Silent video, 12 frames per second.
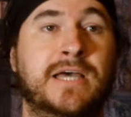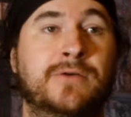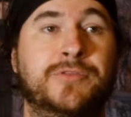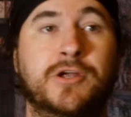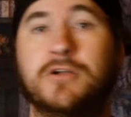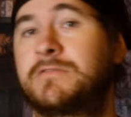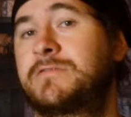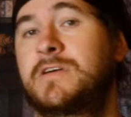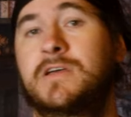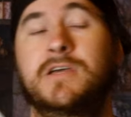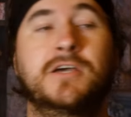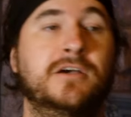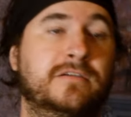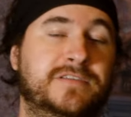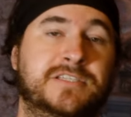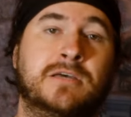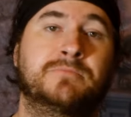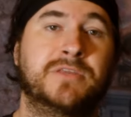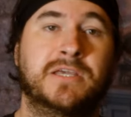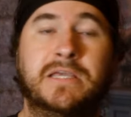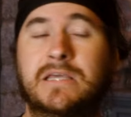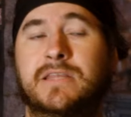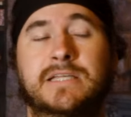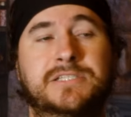out there of
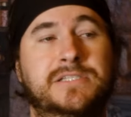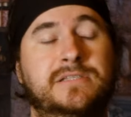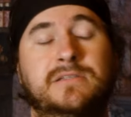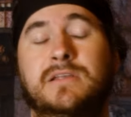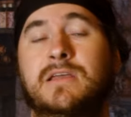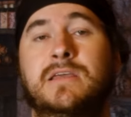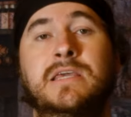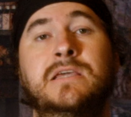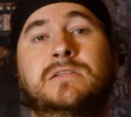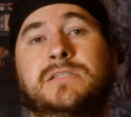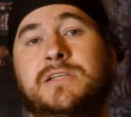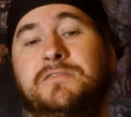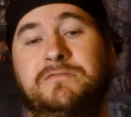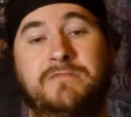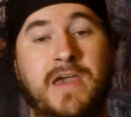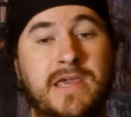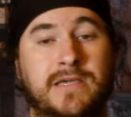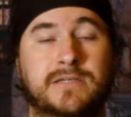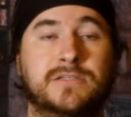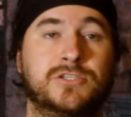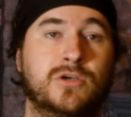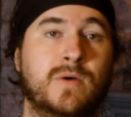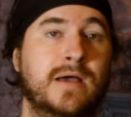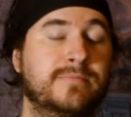something that's easy to fake.
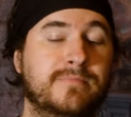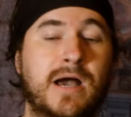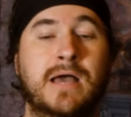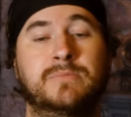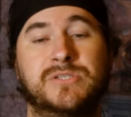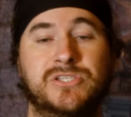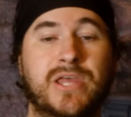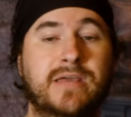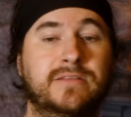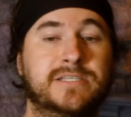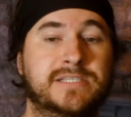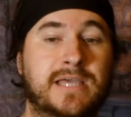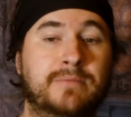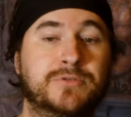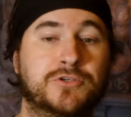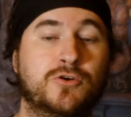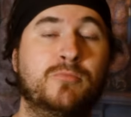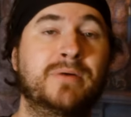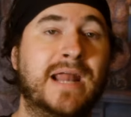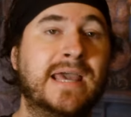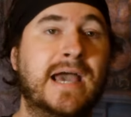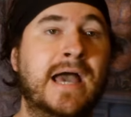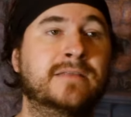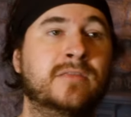So I'm slightly skeptical, but
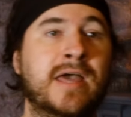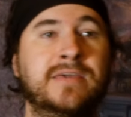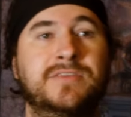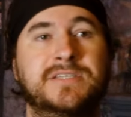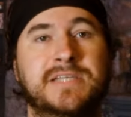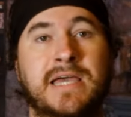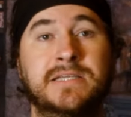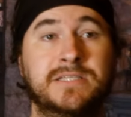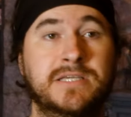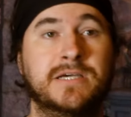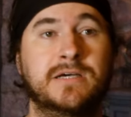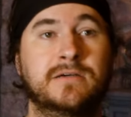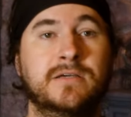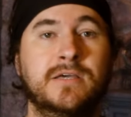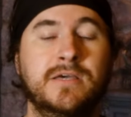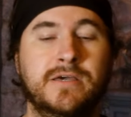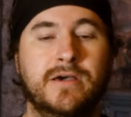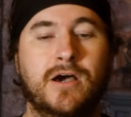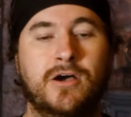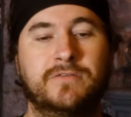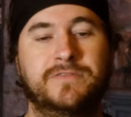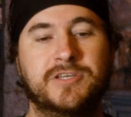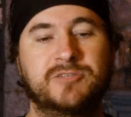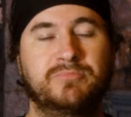I like this idea
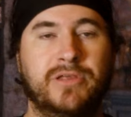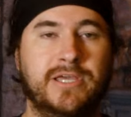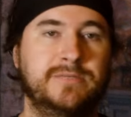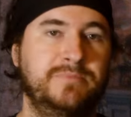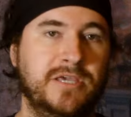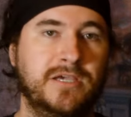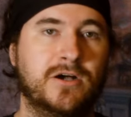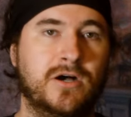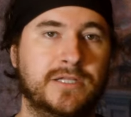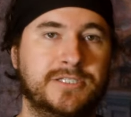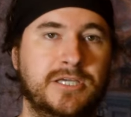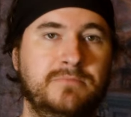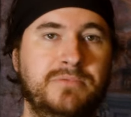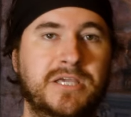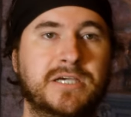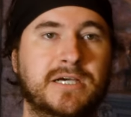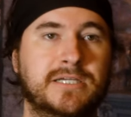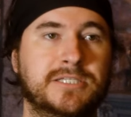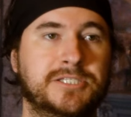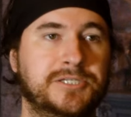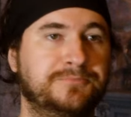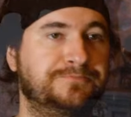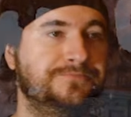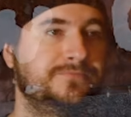of this place being haunted because